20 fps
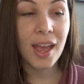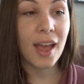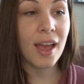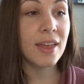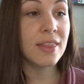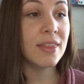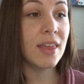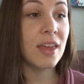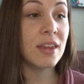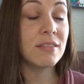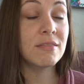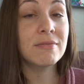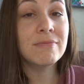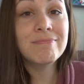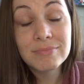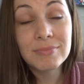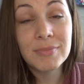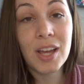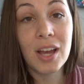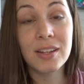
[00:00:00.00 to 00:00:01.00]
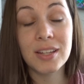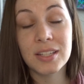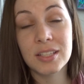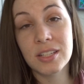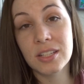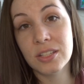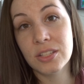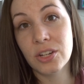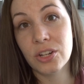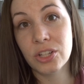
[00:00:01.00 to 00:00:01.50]
and then not
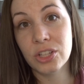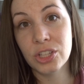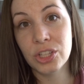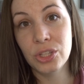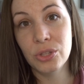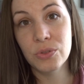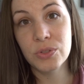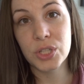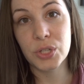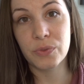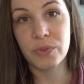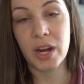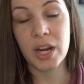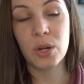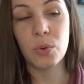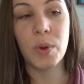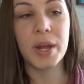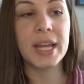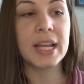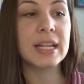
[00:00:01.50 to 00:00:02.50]
necessarily use it right away,